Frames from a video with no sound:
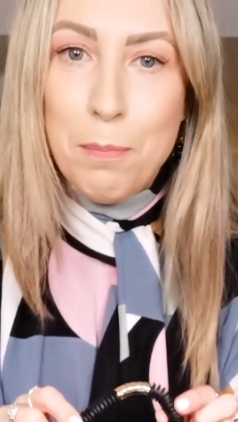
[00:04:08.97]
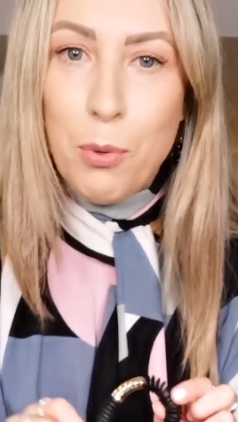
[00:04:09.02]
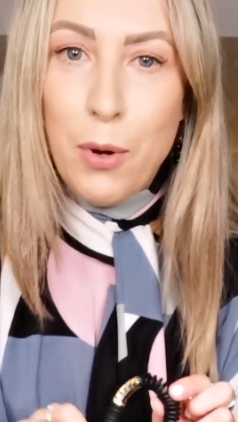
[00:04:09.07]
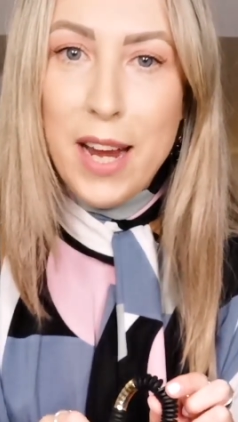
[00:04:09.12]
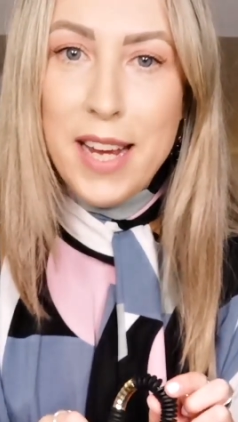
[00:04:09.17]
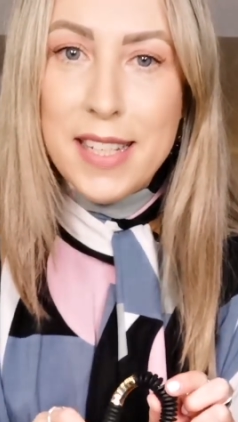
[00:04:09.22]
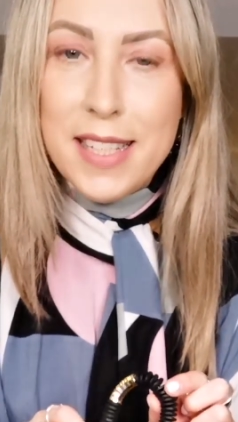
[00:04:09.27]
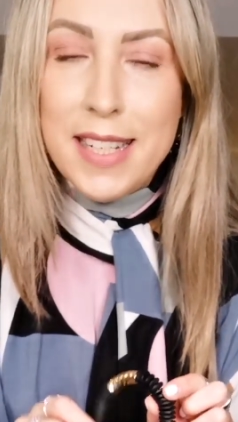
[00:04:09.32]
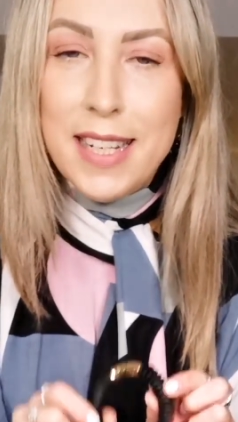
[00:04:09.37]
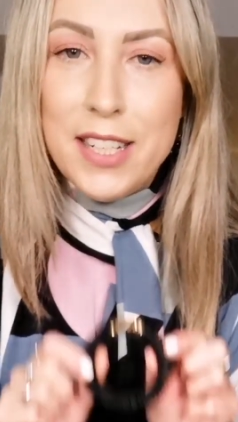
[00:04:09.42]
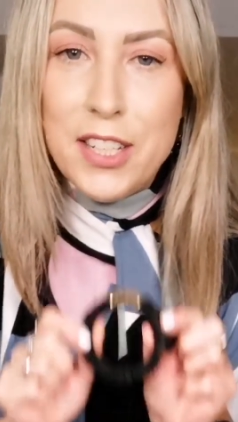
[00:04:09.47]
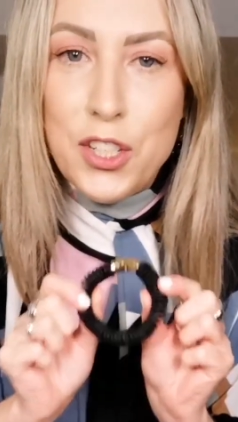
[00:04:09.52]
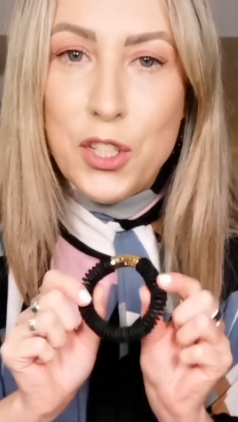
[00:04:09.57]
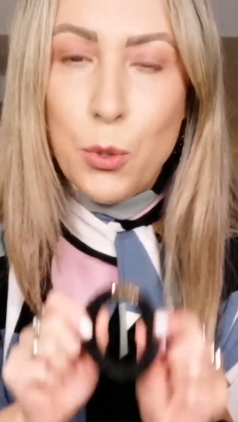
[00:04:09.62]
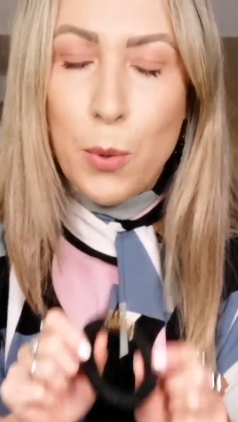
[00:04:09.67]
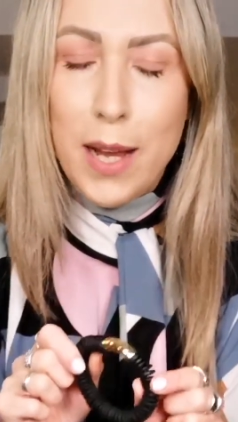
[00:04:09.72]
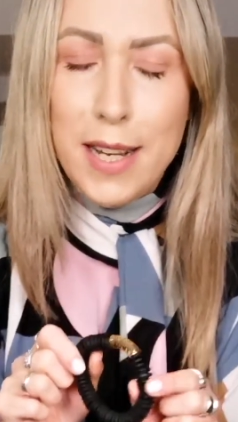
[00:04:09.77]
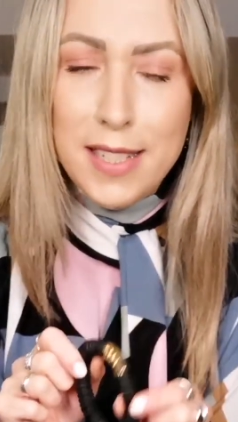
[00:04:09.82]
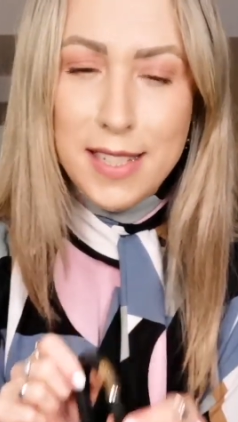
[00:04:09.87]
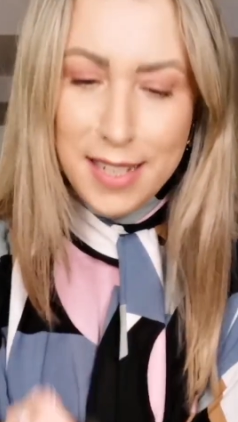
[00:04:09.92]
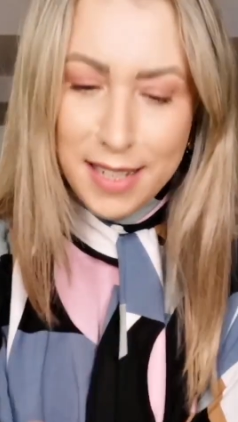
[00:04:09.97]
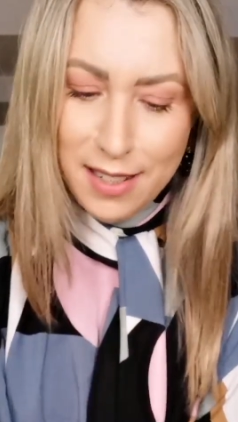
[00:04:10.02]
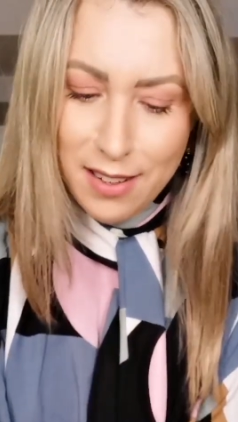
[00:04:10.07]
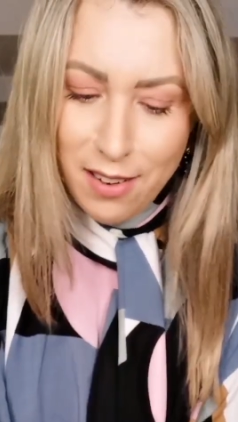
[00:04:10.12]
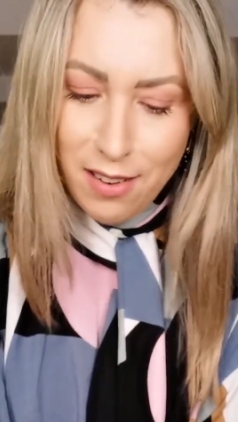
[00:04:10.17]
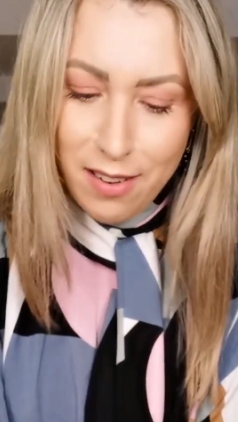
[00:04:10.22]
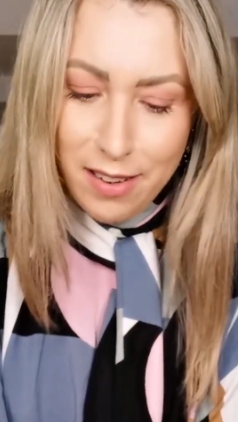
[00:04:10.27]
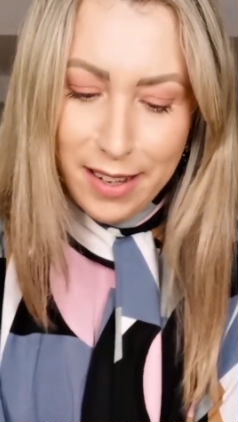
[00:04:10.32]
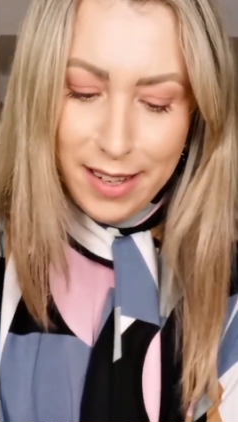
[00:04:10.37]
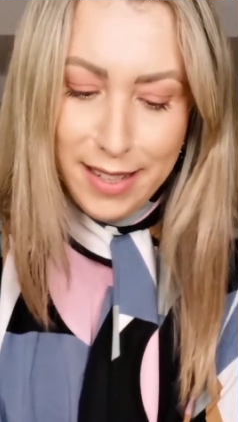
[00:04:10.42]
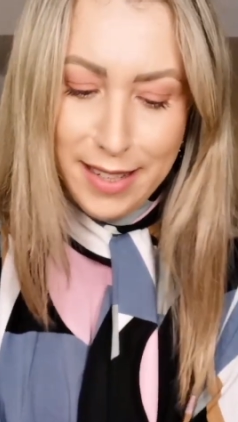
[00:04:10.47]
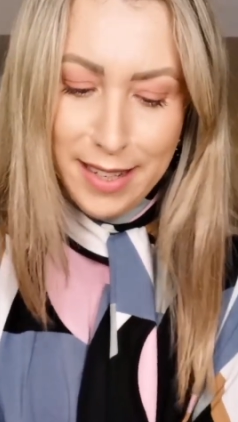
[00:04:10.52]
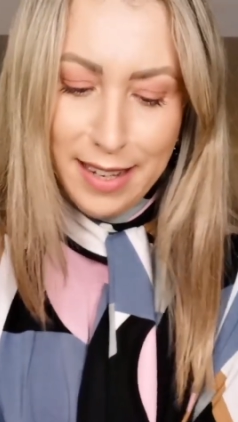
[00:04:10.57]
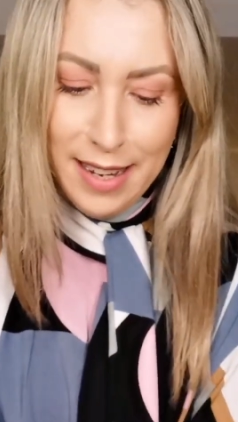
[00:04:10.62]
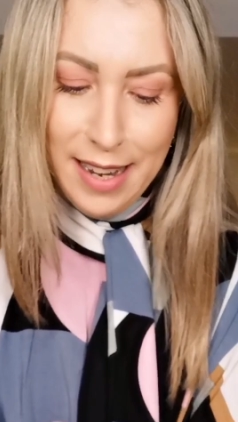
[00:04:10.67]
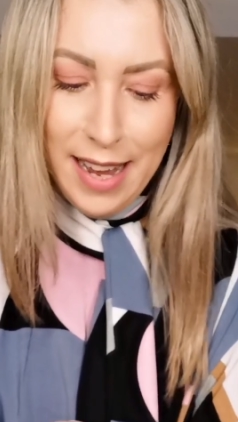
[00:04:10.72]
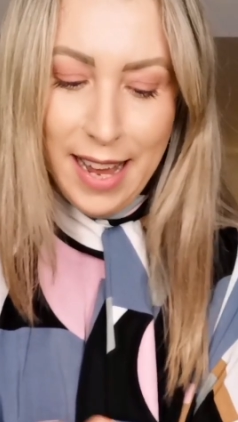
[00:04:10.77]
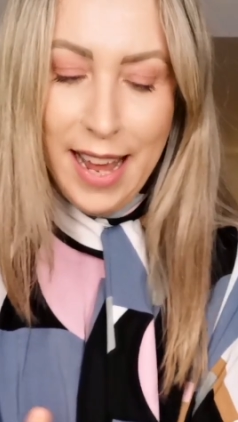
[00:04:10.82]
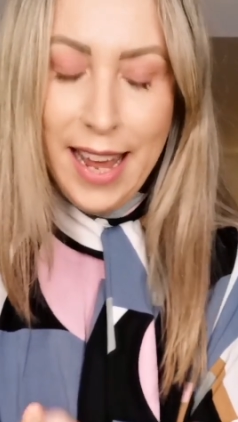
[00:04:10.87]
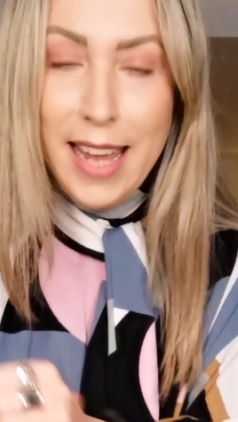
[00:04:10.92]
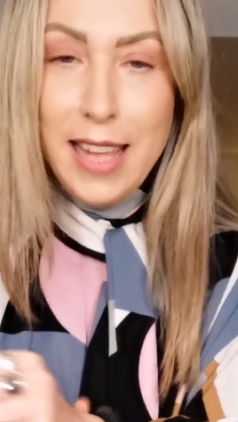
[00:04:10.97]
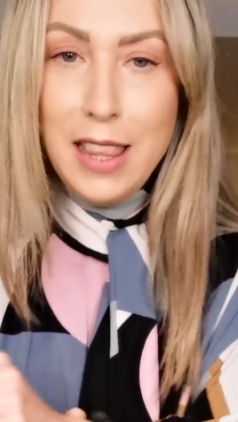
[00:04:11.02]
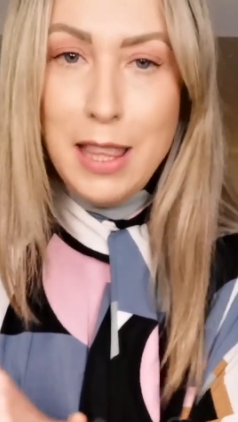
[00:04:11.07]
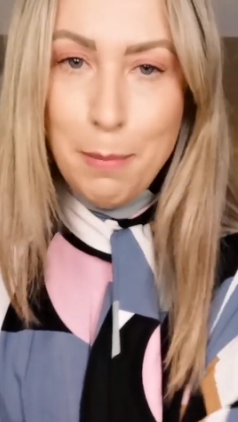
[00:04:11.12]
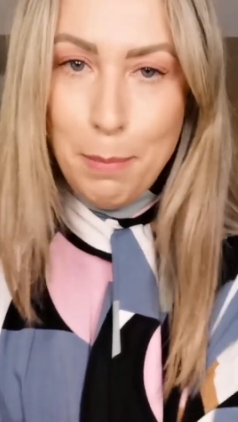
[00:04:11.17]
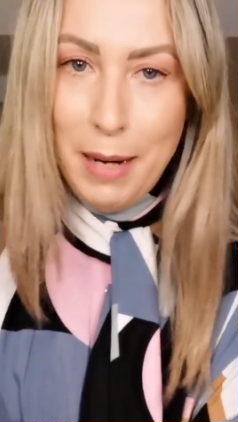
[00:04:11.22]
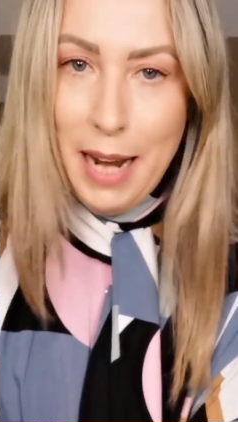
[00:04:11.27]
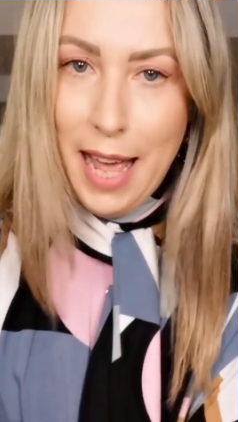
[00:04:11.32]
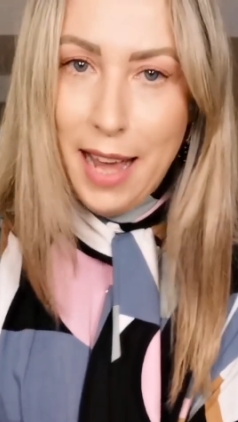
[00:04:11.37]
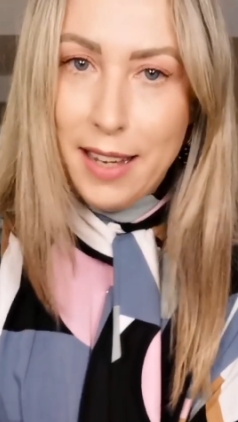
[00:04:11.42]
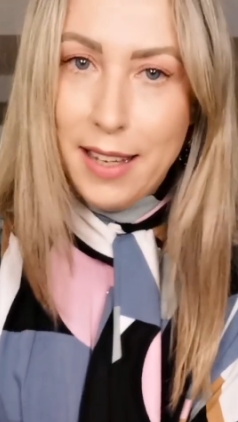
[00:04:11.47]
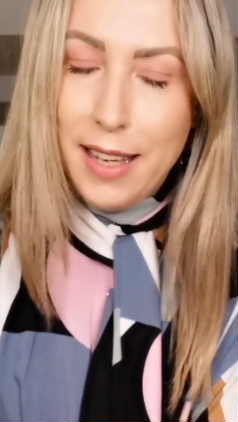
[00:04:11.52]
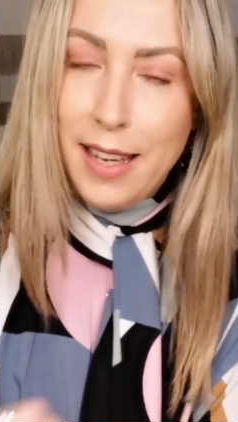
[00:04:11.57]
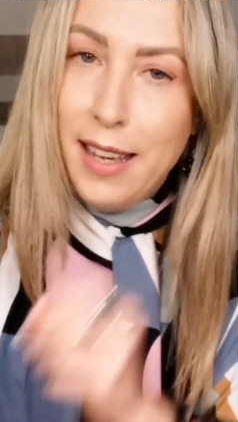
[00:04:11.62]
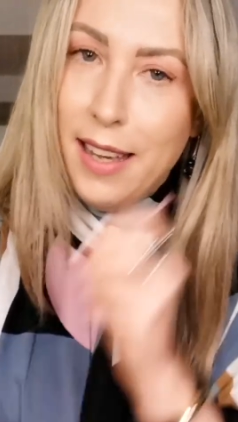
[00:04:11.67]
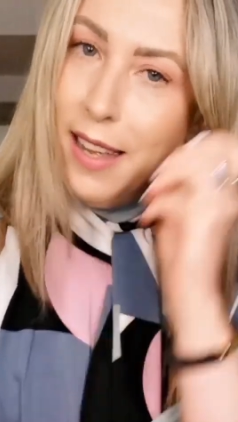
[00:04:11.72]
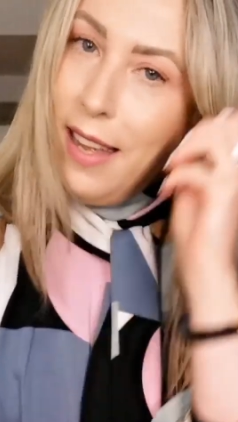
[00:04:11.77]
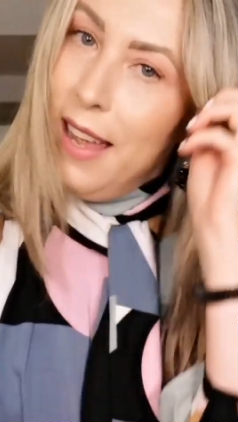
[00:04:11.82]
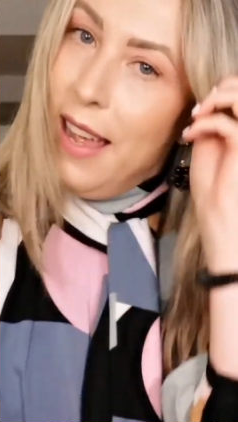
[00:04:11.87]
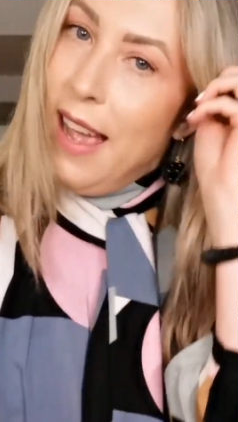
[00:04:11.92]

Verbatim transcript: bracelet 29 in the black